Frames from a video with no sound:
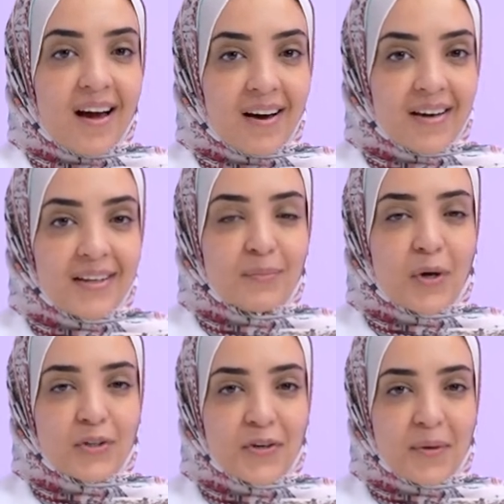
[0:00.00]
Hi, I'm
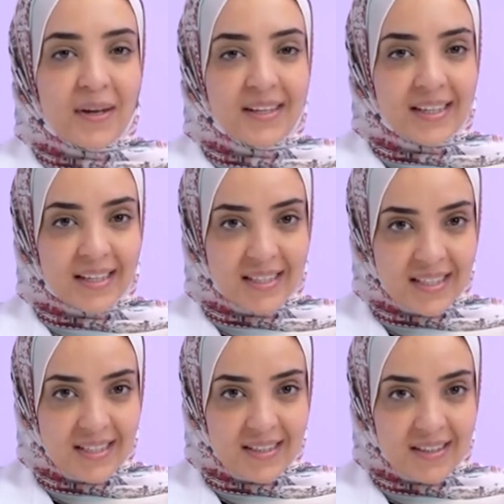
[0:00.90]
Dr. Iman
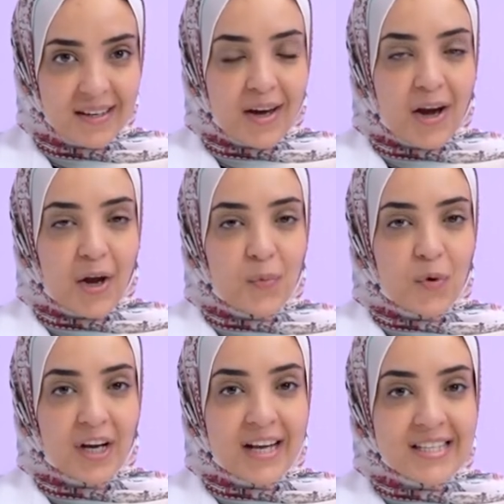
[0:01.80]
Al-Gindi. I
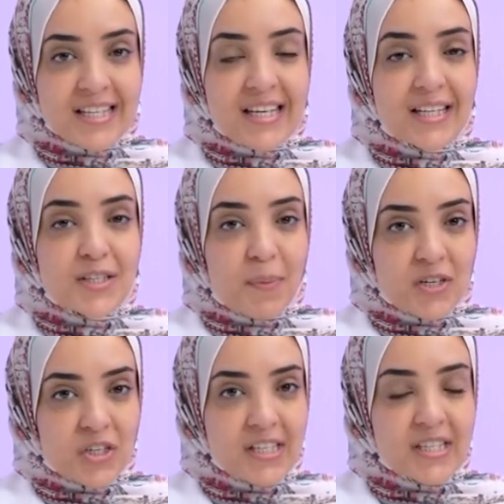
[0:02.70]
work as a skin
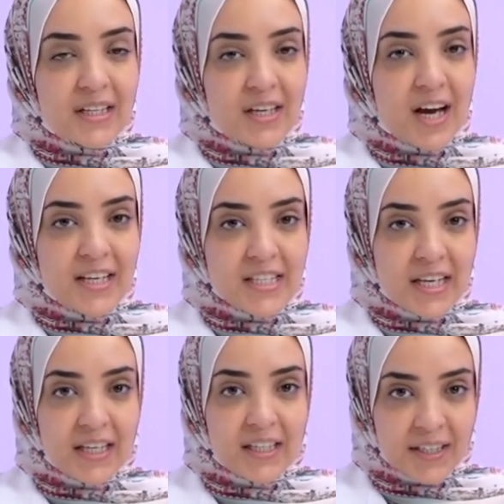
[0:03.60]
specialist in Kaya
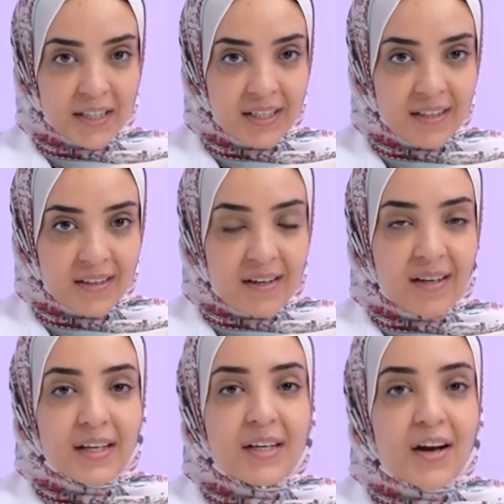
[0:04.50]
Skin Clinic.
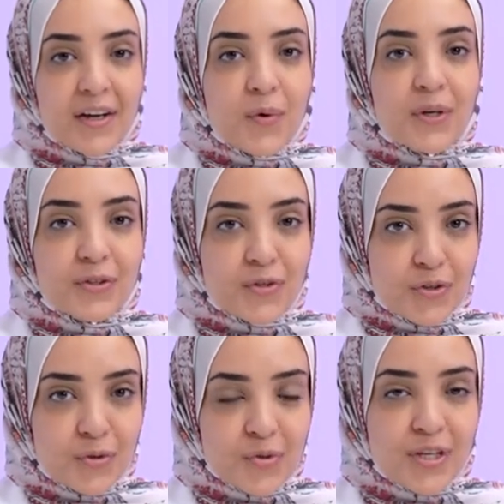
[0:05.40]
In Kaya, we
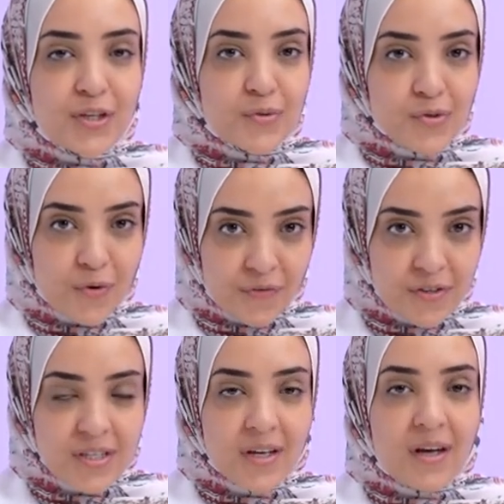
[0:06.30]
introduced a new
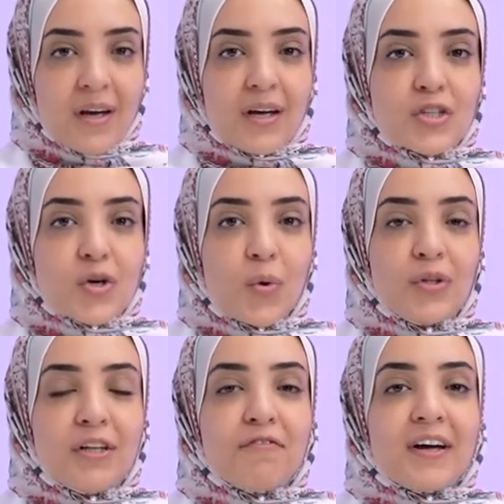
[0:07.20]
service. It's
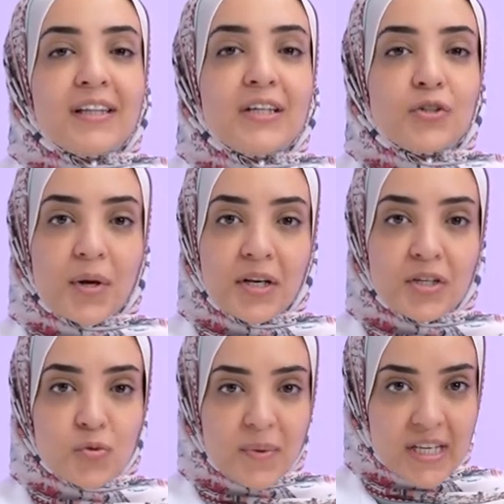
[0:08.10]
called Lymphatic
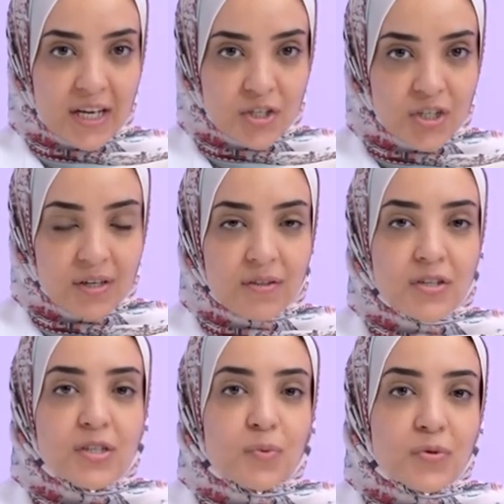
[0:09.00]
Drainage Massage.
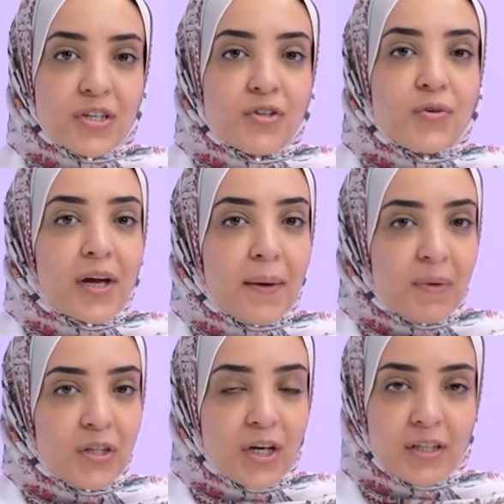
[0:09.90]
This procedure can
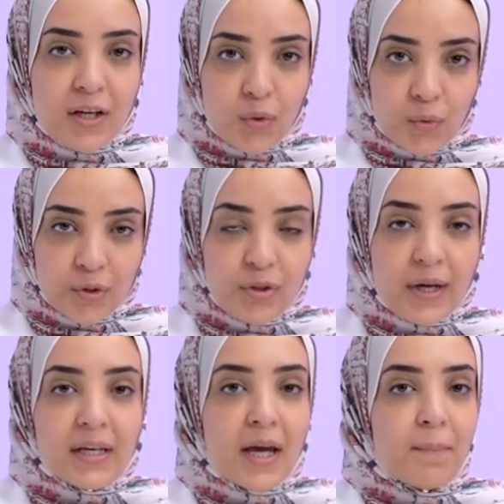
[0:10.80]
be done alone
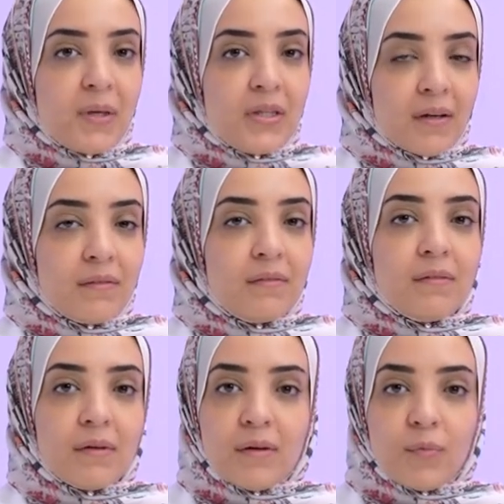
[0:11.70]
and can be
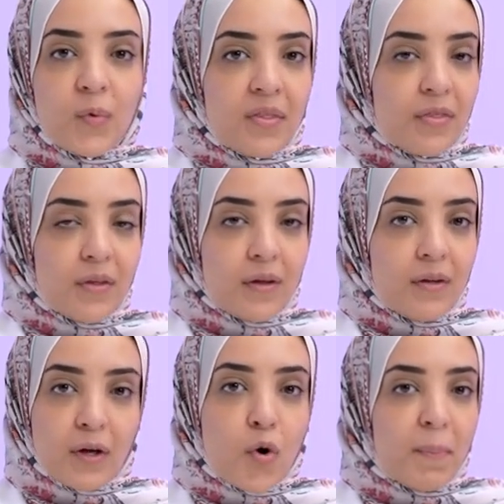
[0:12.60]
done with
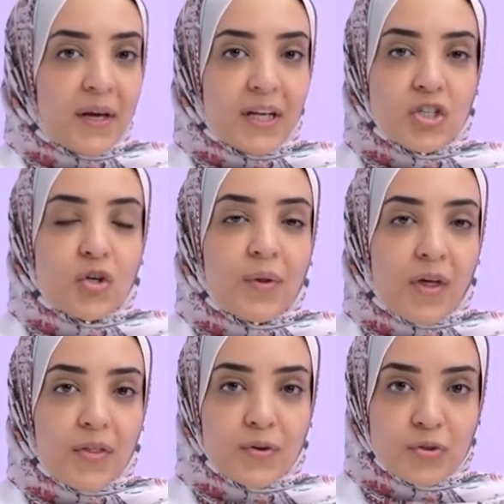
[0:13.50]
in combination with
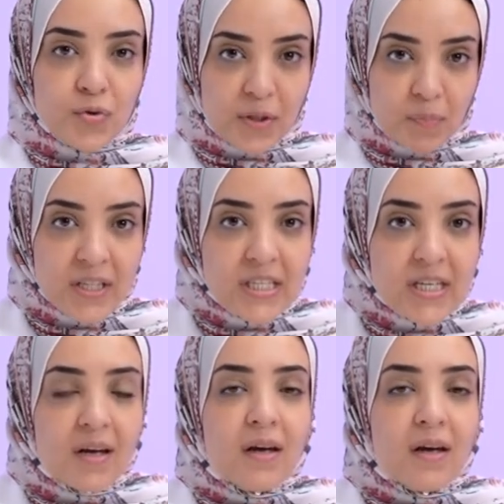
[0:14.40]
other treatments.